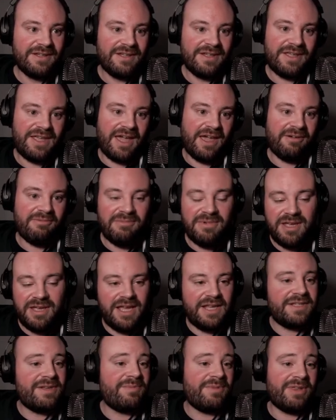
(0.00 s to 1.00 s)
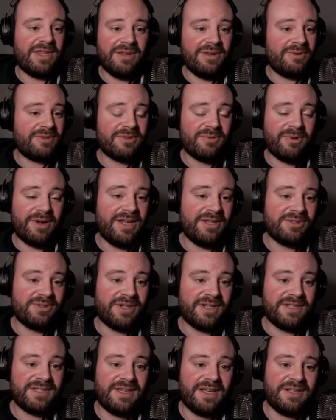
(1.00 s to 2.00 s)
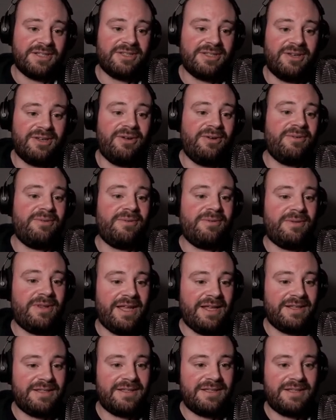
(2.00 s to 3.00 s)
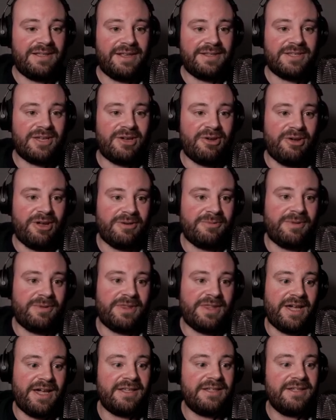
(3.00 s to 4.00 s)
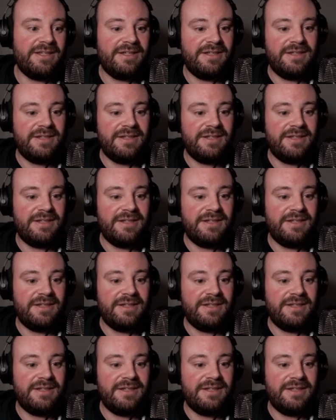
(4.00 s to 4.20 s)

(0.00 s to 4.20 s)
yeah, it's something that looks quite interesting. So let's go ahead with that.